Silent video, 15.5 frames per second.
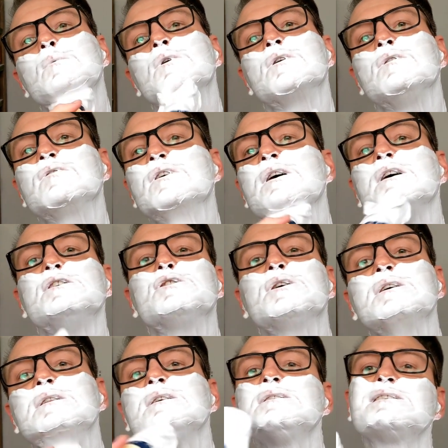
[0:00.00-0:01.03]
don't want to
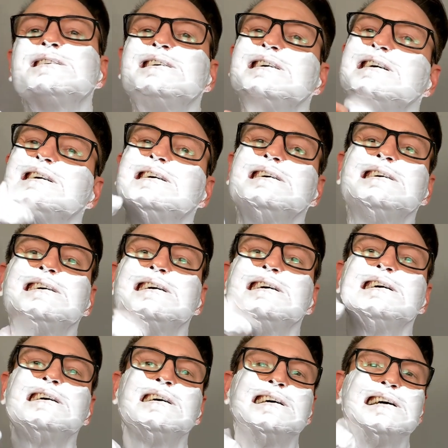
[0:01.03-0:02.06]
overhydrate this.
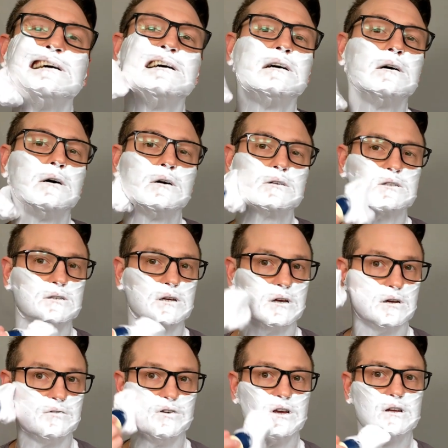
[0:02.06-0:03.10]
It's a
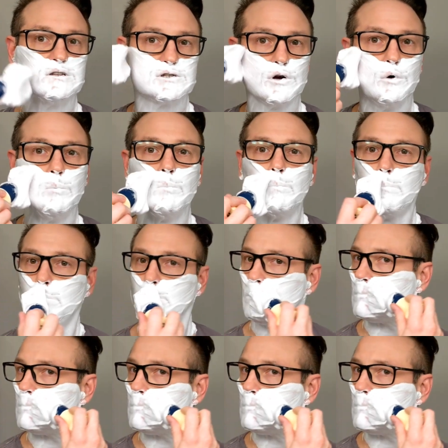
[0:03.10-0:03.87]
good vegan soap.